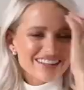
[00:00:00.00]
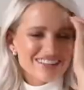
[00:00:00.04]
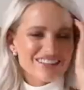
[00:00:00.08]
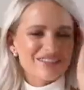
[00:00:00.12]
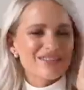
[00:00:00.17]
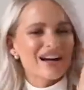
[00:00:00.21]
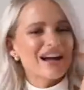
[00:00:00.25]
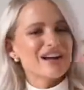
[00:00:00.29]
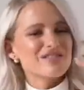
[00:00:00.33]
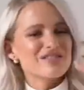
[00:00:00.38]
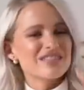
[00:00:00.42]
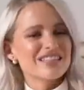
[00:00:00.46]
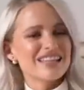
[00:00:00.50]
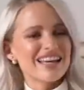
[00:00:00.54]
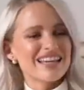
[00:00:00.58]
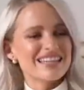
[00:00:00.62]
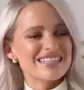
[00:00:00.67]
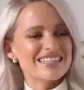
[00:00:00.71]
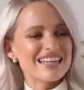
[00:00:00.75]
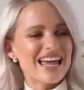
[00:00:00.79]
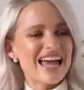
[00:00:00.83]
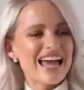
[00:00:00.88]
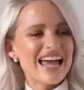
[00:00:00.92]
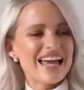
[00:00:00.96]
So after
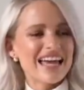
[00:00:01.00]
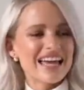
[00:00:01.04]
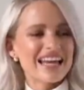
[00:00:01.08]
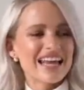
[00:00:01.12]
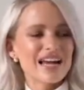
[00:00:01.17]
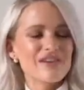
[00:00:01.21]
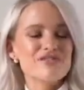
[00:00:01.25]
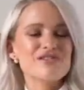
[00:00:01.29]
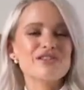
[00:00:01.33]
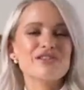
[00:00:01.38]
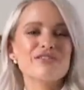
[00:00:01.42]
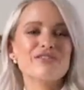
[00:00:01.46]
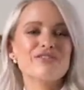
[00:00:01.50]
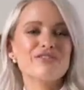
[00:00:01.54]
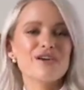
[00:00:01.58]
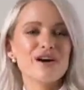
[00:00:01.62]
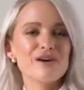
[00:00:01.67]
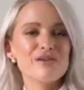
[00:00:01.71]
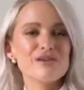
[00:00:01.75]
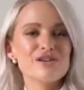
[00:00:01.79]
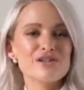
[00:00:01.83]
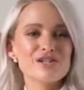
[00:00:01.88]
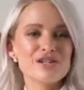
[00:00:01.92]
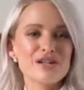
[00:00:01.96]
that day and after the
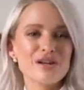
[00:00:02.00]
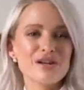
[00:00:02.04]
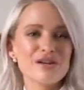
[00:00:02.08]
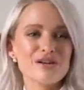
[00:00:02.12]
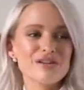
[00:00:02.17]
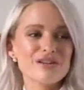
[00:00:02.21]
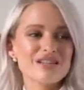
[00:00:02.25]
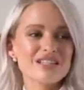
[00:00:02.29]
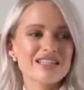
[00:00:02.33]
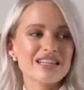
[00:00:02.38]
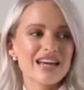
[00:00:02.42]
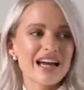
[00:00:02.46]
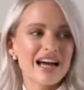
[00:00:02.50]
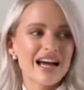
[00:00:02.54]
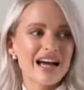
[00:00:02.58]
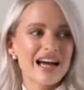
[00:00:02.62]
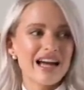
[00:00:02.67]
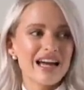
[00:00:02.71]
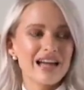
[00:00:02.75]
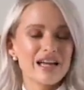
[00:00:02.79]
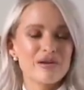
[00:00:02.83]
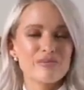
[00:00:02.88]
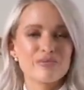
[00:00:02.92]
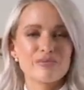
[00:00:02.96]
photo shoot,
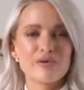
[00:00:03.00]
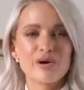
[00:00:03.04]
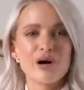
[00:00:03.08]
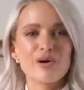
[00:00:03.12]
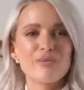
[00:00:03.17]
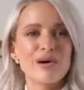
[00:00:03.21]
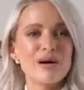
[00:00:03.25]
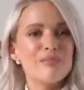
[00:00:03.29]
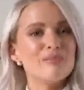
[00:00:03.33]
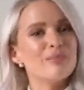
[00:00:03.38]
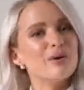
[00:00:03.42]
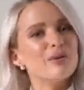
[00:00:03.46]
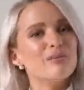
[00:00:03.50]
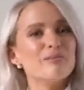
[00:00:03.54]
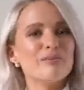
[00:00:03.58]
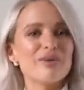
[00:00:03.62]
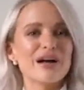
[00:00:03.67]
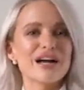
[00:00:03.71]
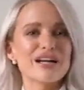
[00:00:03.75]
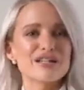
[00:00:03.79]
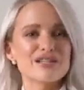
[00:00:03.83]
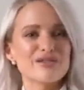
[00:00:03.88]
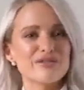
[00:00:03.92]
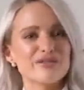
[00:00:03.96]
I brought my mum
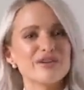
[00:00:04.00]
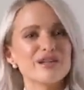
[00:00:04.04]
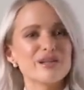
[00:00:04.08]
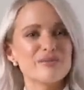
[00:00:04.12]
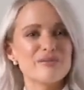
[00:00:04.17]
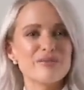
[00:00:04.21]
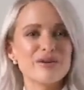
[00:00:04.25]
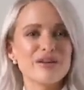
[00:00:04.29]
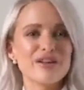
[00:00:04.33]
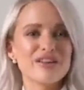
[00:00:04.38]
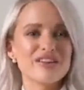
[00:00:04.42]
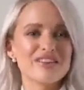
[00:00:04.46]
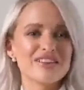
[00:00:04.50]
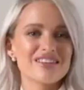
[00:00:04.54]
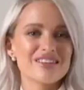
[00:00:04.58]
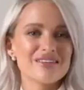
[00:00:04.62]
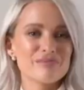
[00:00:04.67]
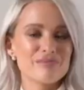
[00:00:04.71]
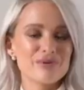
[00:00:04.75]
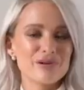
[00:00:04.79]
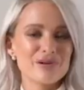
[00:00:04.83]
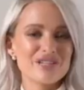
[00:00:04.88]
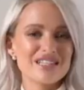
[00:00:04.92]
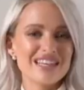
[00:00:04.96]
back to Phillipa's
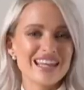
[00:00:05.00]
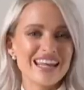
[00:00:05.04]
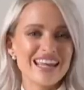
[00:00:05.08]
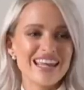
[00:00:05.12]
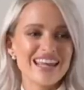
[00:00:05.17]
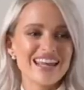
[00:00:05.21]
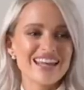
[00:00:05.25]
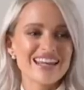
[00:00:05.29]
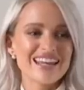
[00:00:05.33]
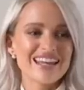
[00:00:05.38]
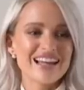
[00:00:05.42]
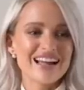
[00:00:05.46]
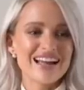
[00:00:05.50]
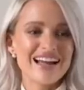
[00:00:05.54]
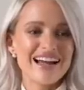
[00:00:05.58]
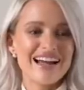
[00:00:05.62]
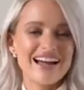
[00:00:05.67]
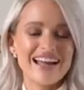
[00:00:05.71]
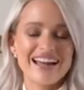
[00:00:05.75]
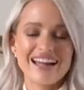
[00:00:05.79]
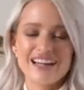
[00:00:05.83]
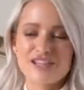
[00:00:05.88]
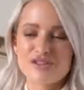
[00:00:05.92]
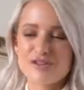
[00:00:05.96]
boutique
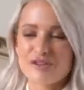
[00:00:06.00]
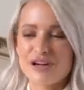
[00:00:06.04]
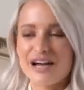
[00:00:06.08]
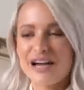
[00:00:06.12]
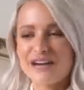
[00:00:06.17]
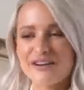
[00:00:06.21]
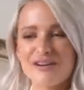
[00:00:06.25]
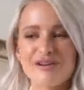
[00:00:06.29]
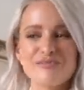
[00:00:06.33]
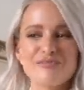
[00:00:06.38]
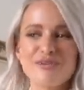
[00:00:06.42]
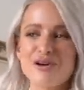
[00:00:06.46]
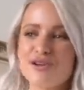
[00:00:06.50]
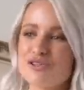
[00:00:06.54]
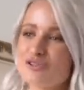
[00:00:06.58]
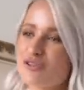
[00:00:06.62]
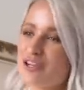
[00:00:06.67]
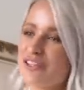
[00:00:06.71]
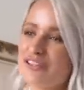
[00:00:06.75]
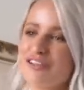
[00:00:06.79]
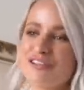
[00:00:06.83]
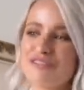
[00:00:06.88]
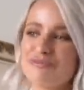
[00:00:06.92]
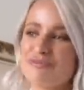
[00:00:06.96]
and I tried on more
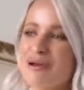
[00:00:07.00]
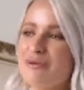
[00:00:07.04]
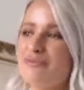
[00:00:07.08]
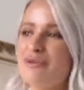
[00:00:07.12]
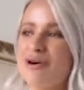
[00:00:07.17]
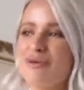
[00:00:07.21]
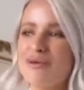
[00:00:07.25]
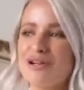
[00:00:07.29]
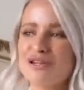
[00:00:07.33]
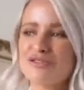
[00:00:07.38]
dresses for my mum.